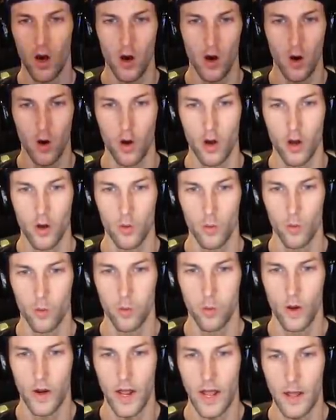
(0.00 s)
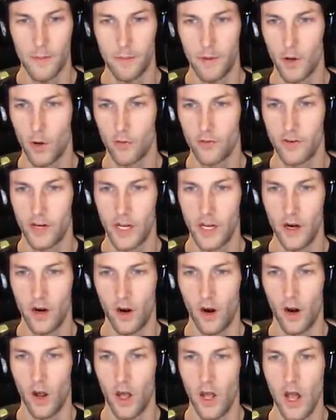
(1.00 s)
Oh, what happened over
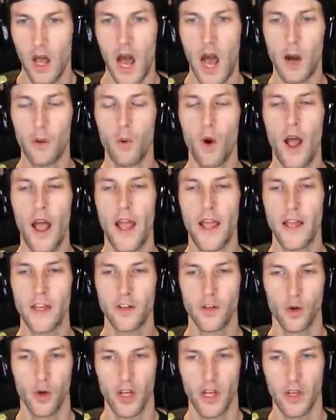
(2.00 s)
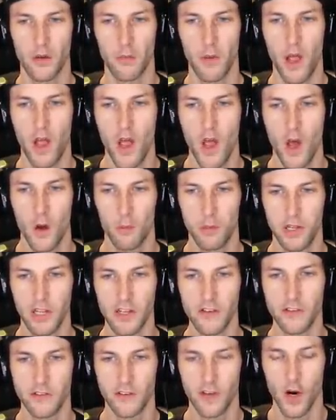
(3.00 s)
here? I will handle him.
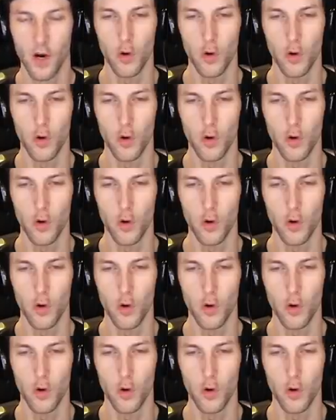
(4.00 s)
Please